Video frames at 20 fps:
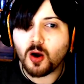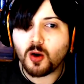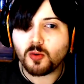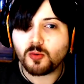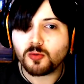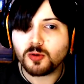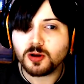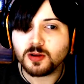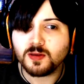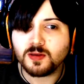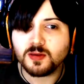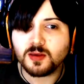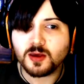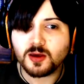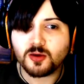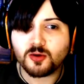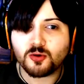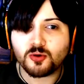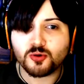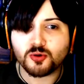What's
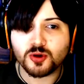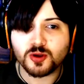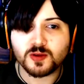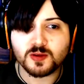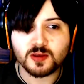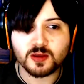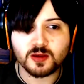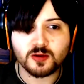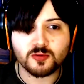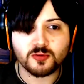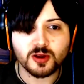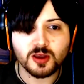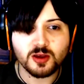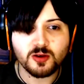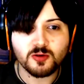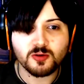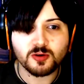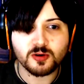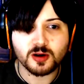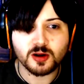that crazy green
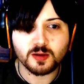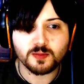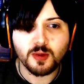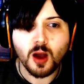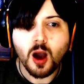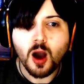crab?